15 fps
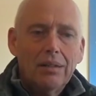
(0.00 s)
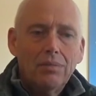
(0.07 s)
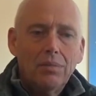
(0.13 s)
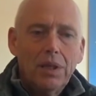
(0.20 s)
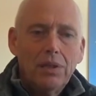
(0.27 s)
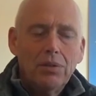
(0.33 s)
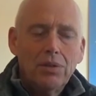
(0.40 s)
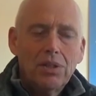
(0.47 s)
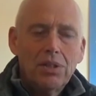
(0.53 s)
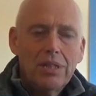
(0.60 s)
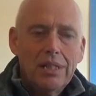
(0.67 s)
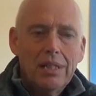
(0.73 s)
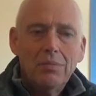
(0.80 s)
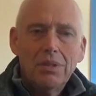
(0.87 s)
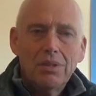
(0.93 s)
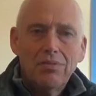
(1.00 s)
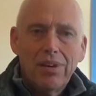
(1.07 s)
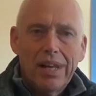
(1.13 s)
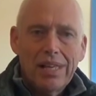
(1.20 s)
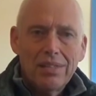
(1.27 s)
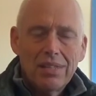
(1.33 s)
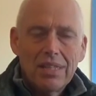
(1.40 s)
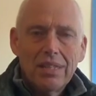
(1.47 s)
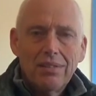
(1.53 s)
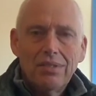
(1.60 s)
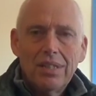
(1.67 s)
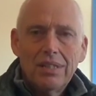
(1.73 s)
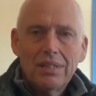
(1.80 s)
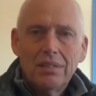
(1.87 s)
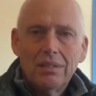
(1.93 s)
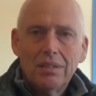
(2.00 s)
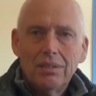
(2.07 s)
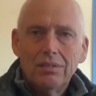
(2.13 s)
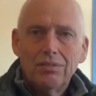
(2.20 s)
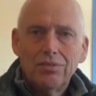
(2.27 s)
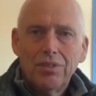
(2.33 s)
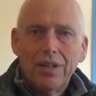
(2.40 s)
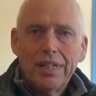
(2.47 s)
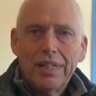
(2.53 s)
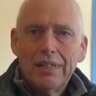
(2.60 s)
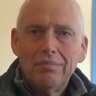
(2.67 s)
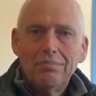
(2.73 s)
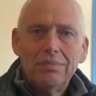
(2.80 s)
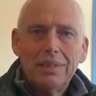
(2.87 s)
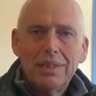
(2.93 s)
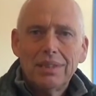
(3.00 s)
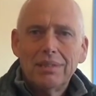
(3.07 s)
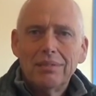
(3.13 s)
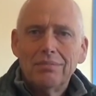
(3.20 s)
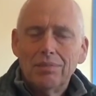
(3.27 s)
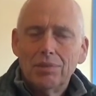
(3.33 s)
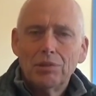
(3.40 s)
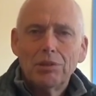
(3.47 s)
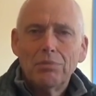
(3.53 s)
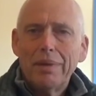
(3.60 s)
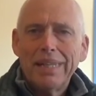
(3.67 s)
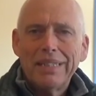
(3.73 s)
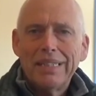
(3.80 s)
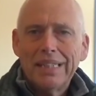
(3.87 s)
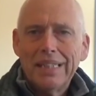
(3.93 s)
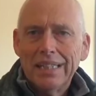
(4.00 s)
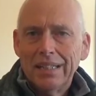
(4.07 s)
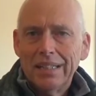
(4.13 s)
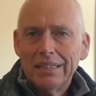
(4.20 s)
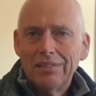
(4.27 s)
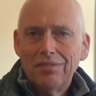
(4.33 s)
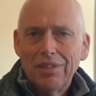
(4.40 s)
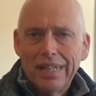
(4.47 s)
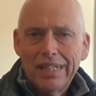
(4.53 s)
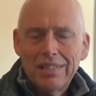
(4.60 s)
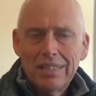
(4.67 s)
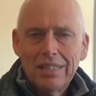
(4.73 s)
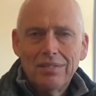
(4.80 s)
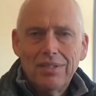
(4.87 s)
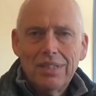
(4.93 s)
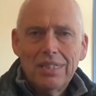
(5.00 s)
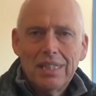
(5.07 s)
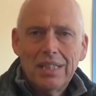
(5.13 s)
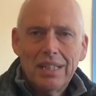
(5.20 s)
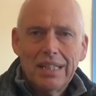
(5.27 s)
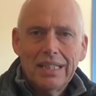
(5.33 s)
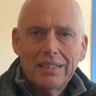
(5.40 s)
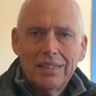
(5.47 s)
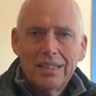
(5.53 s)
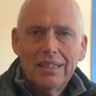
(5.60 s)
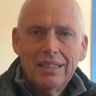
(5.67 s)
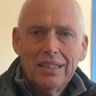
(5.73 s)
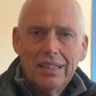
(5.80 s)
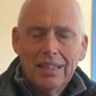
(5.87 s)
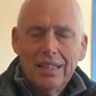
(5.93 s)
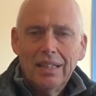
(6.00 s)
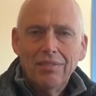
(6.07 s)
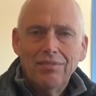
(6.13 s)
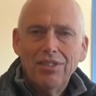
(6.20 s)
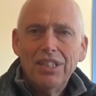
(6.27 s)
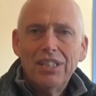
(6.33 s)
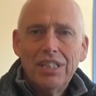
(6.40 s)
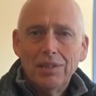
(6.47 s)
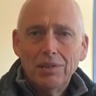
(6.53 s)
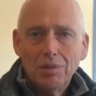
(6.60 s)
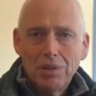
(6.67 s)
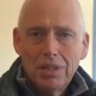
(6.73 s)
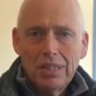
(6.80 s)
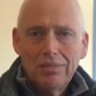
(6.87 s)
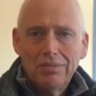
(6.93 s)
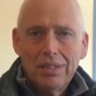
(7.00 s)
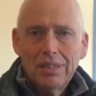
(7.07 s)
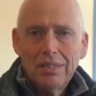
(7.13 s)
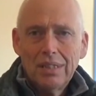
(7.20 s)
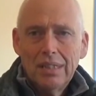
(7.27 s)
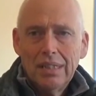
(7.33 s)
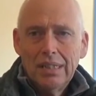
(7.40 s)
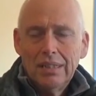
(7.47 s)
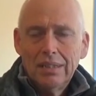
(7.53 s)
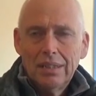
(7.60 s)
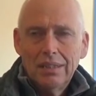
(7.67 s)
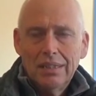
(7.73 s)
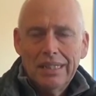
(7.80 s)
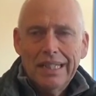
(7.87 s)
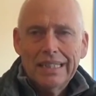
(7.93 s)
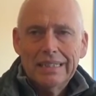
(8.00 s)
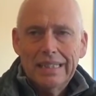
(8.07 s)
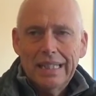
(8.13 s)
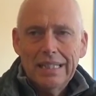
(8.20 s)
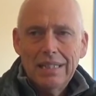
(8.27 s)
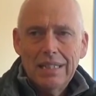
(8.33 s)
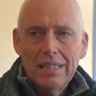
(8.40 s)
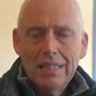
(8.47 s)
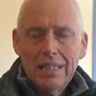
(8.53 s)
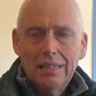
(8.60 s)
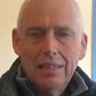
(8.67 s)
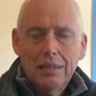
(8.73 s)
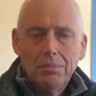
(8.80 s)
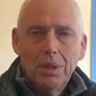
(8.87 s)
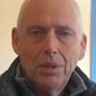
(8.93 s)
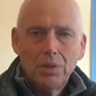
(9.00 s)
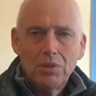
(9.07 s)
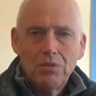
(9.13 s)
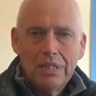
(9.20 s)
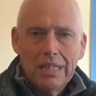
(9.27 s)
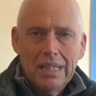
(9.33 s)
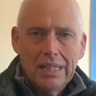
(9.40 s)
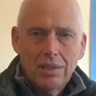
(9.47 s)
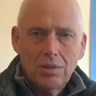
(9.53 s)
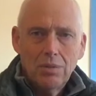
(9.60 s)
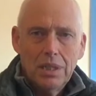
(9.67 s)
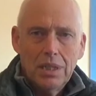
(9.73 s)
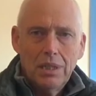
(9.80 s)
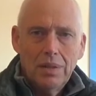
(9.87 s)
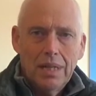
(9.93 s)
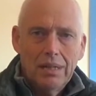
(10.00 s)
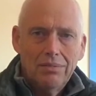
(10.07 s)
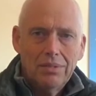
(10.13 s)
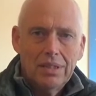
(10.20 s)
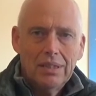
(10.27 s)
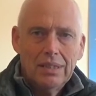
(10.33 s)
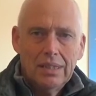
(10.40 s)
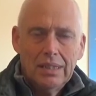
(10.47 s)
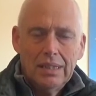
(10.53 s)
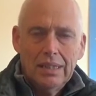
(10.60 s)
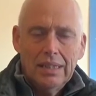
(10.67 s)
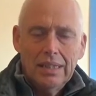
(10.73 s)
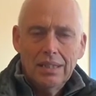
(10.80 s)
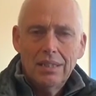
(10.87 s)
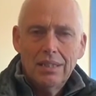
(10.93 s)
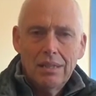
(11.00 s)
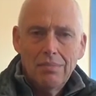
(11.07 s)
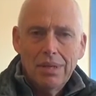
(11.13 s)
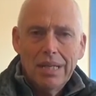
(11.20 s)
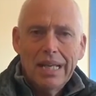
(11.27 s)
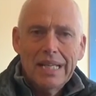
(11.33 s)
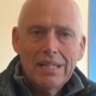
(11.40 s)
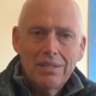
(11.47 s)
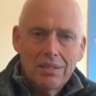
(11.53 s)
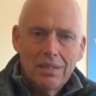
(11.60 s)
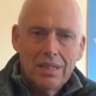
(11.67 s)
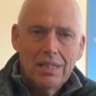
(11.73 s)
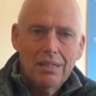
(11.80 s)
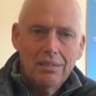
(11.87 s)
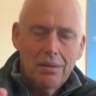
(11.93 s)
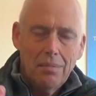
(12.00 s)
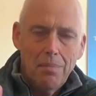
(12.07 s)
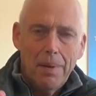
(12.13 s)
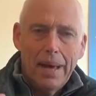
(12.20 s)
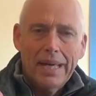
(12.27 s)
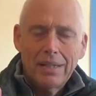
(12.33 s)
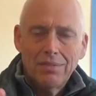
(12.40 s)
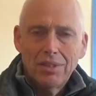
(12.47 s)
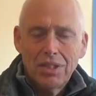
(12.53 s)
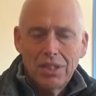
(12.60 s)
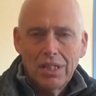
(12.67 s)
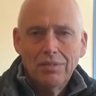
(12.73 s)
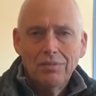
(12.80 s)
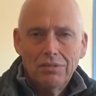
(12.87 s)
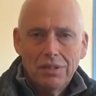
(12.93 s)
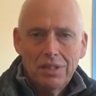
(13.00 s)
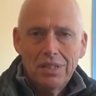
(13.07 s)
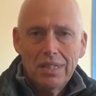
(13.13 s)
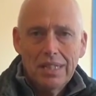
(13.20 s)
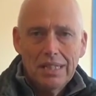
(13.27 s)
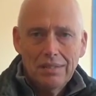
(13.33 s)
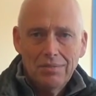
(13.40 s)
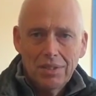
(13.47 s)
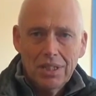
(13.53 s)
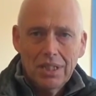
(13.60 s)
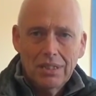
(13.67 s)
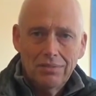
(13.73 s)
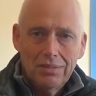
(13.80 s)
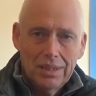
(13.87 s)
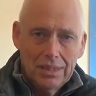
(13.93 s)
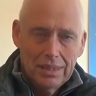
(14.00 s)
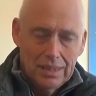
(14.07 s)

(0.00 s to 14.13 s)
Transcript: where you're just dealing with a flat surface, and fire doesn't automatically light a flat surface, it likes a vertical surface. So the next test is then the upholstery test, where you have it simulates the back of a sofa and the seat of a sofa,